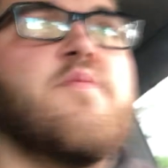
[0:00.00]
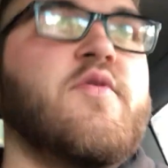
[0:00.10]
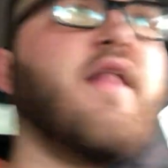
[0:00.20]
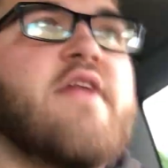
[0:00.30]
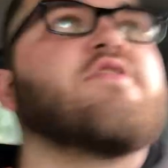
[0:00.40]

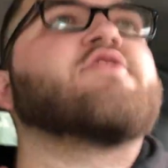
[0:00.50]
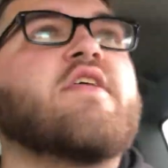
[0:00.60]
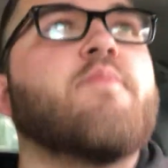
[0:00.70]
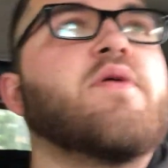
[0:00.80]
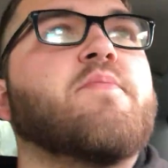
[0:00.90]
I'm glad to see
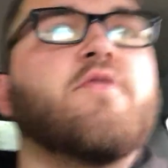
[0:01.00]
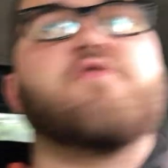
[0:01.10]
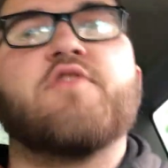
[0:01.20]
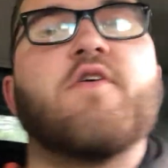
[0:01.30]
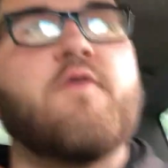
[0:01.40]
that people are
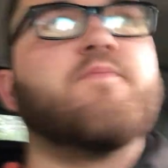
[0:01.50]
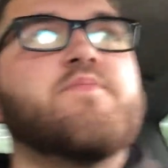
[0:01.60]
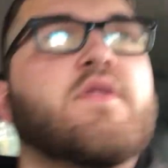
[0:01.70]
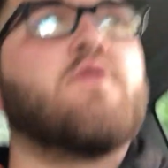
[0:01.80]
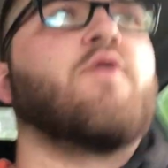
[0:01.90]
still
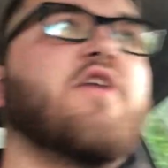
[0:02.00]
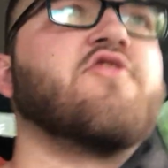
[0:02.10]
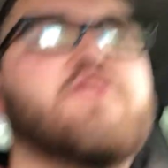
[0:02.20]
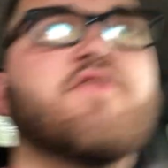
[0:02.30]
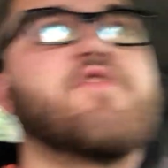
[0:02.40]

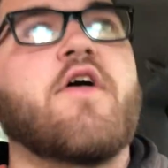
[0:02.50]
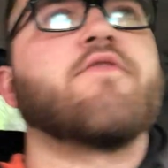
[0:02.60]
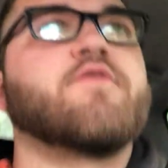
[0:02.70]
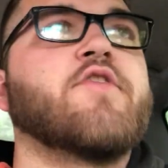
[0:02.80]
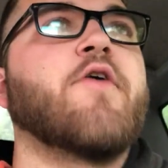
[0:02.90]
watching this
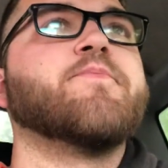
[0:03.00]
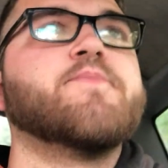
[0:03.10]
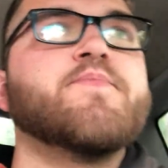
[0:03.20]
stuff. So